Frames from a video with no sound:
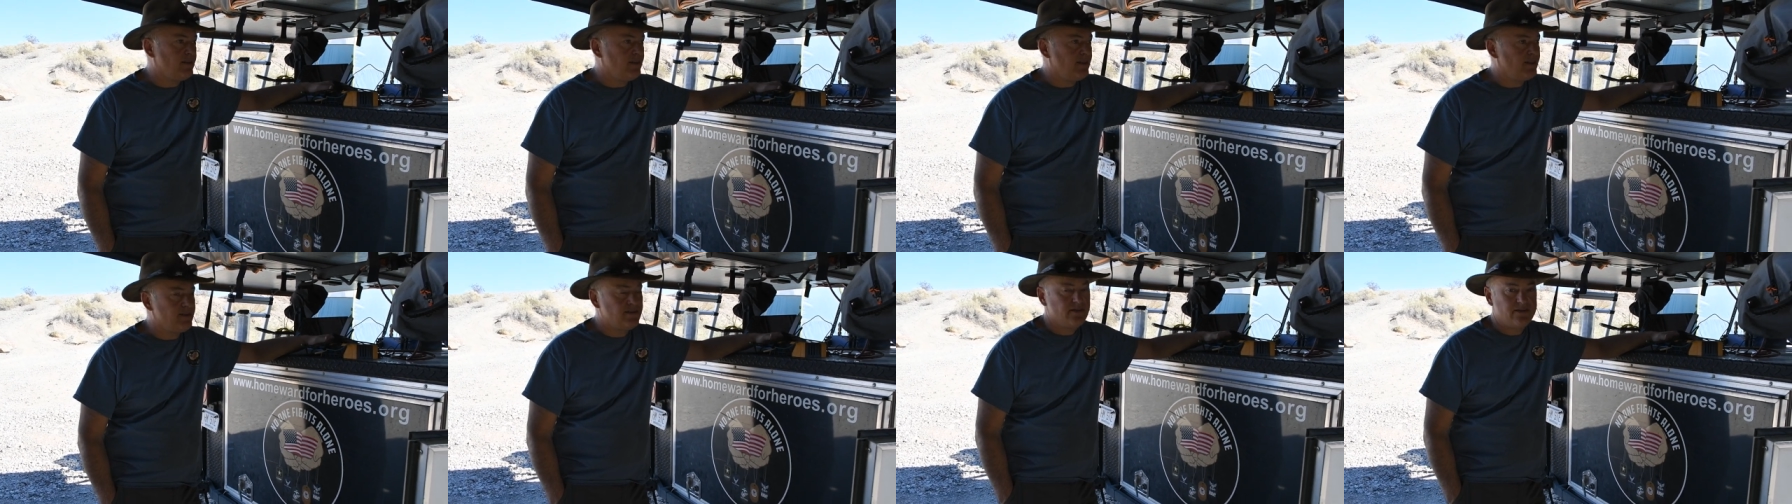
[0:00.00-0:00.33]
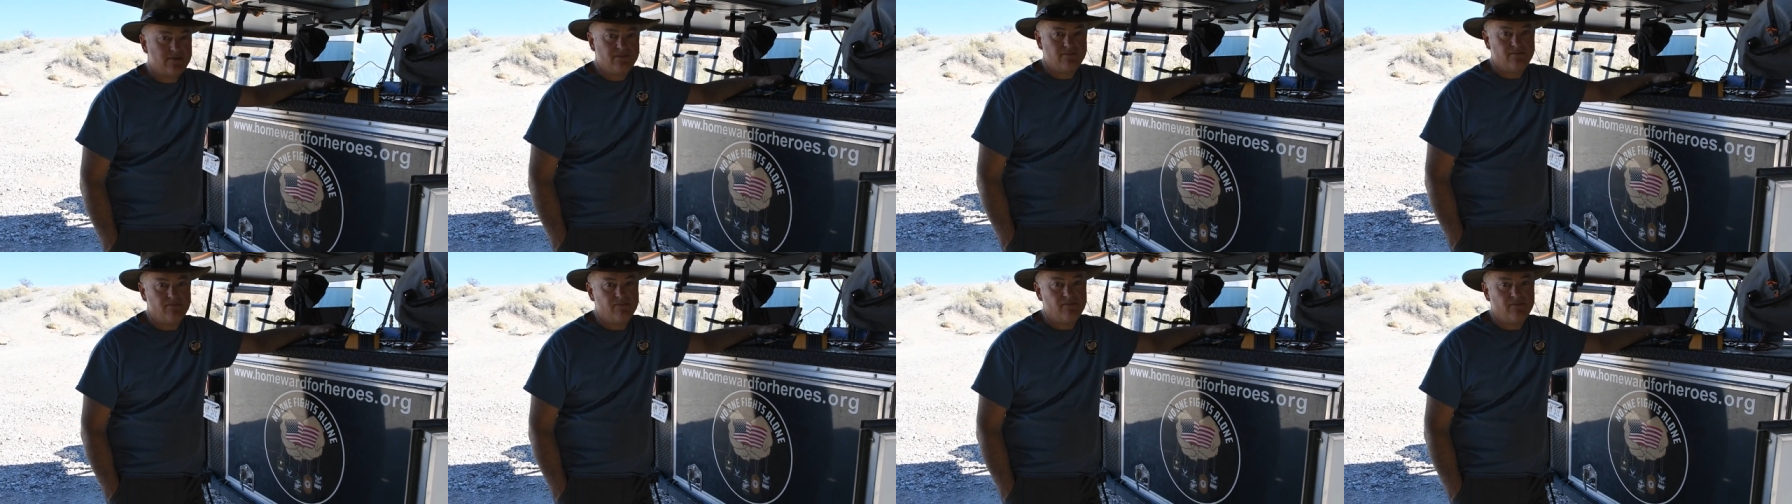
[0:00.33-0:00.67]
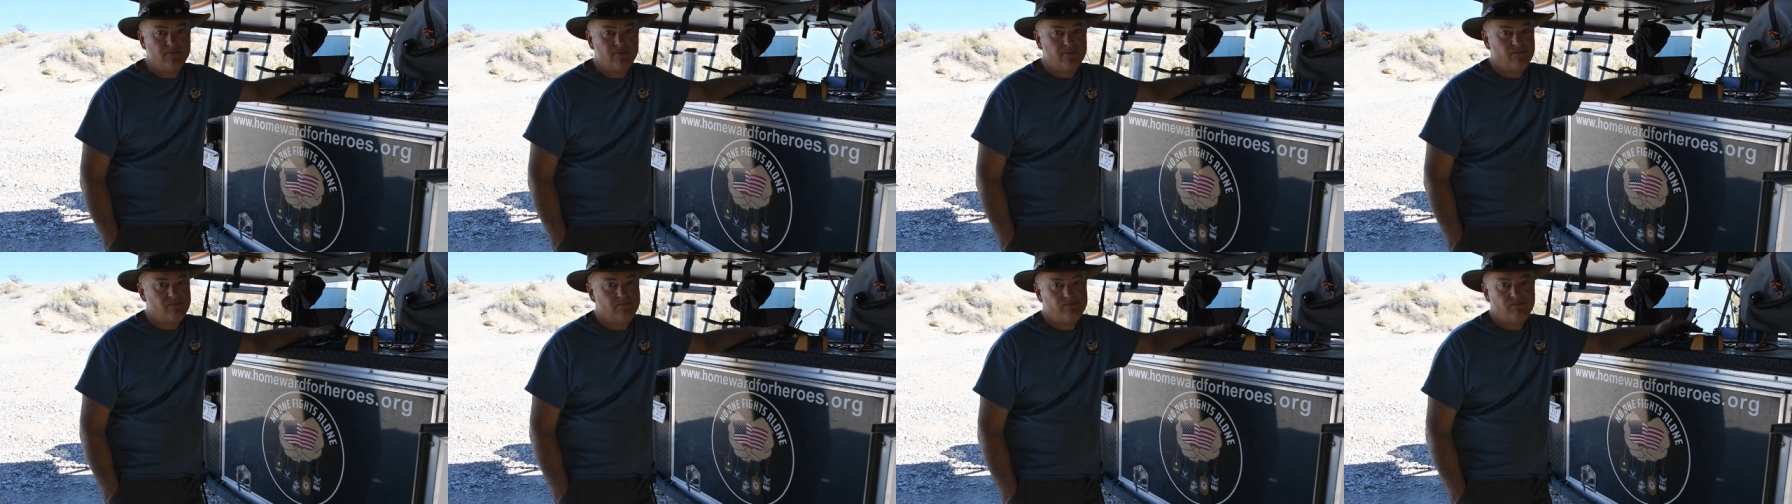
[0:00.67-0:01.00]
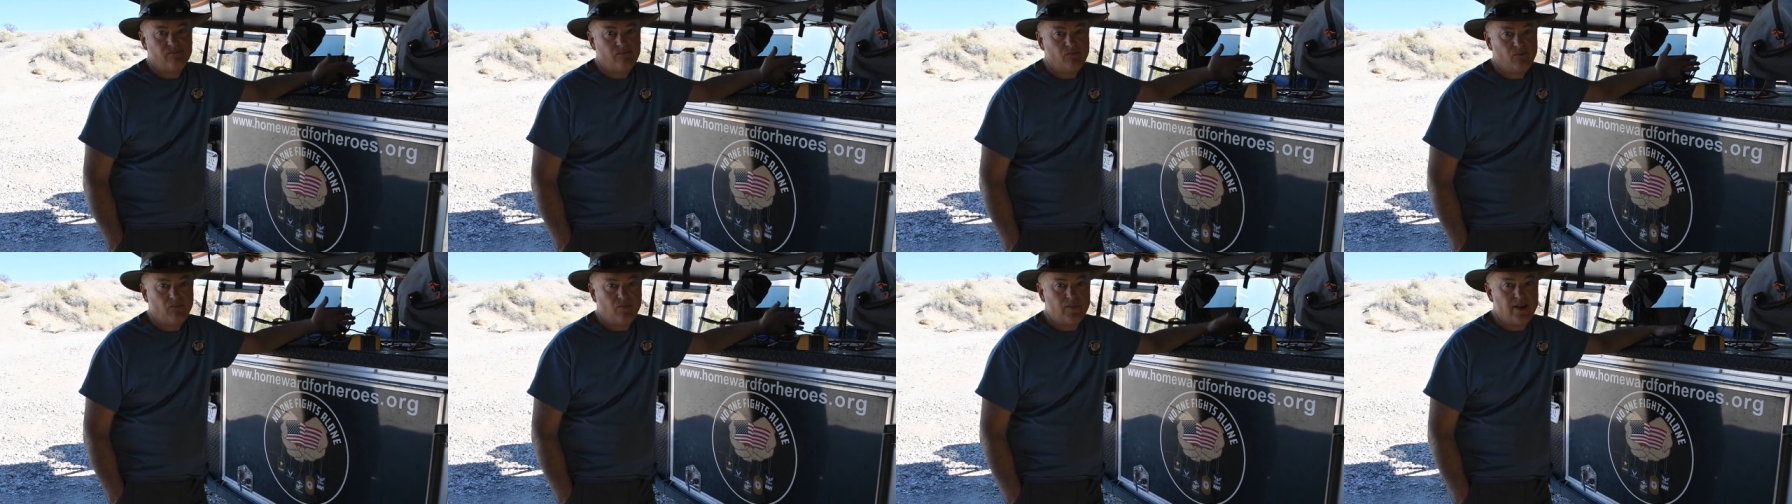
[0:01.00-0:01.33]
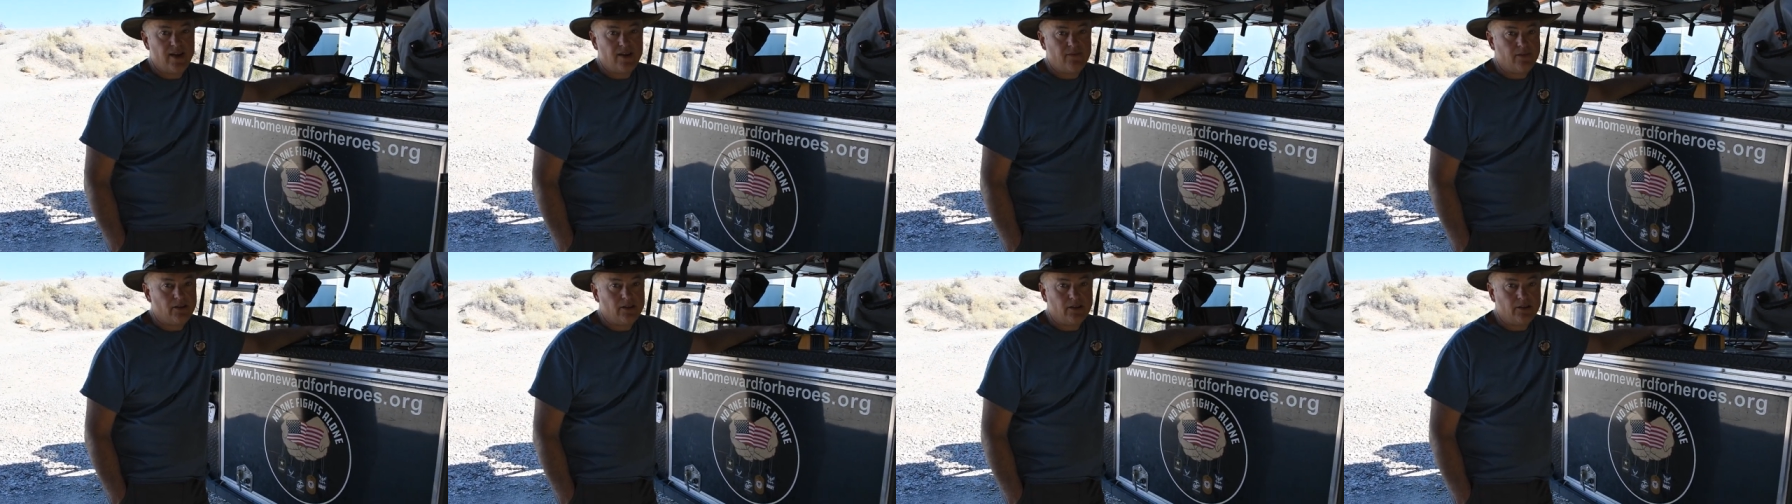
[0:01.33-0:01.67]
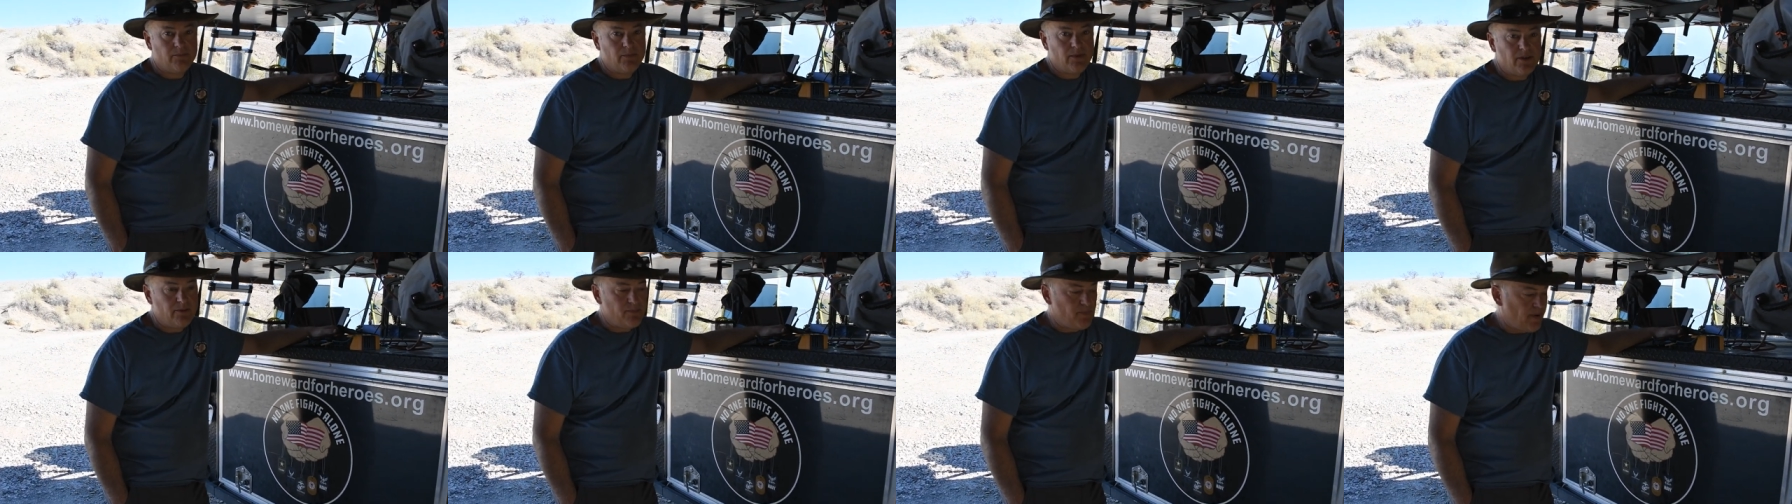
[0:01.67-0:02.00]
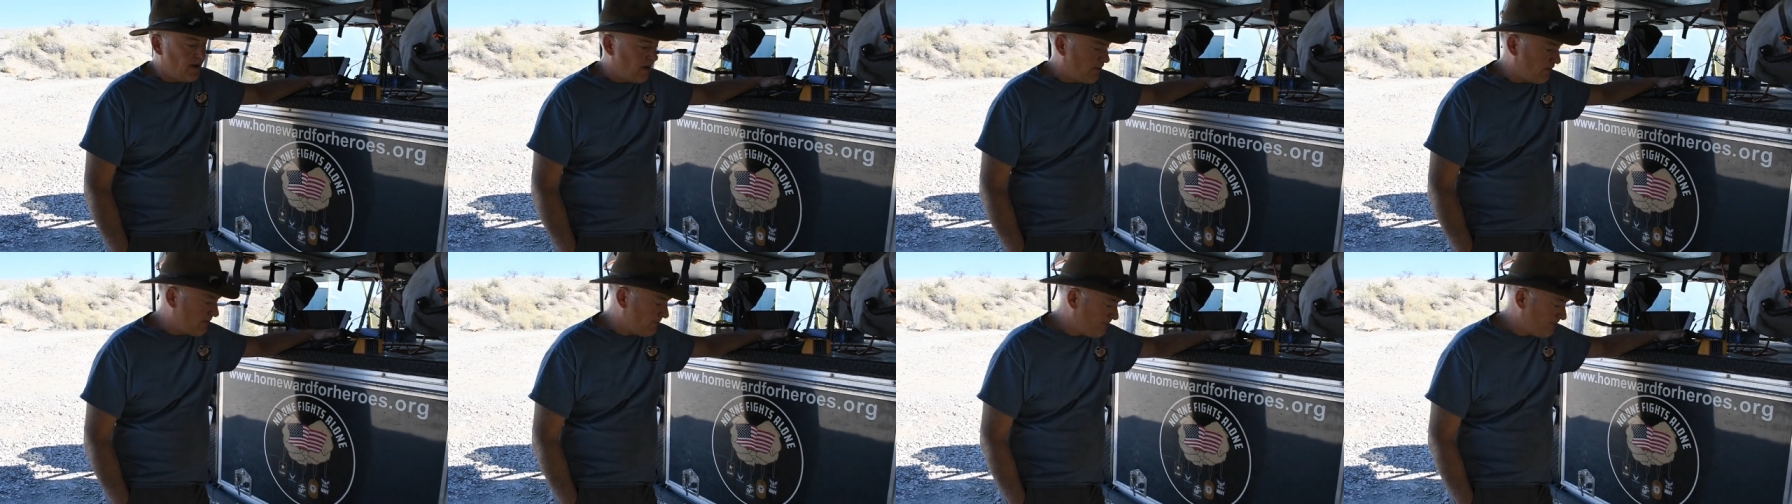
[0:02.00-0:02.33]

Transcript: it's we have unlimited power.